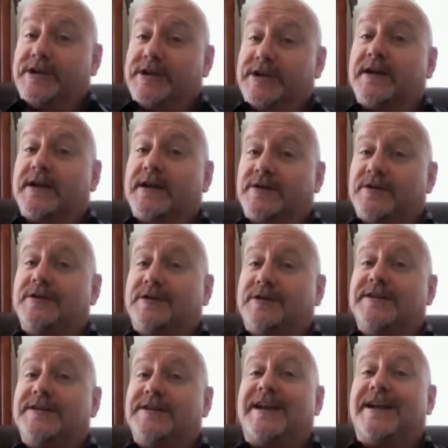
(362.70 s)
check.
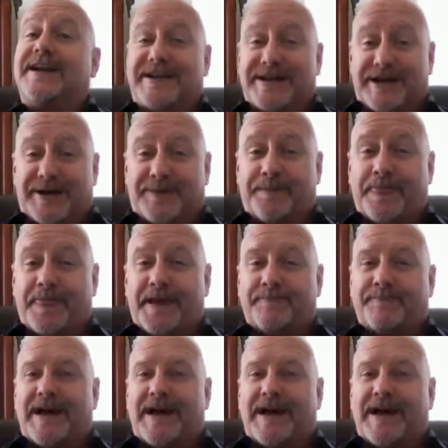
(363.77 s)
Good set of income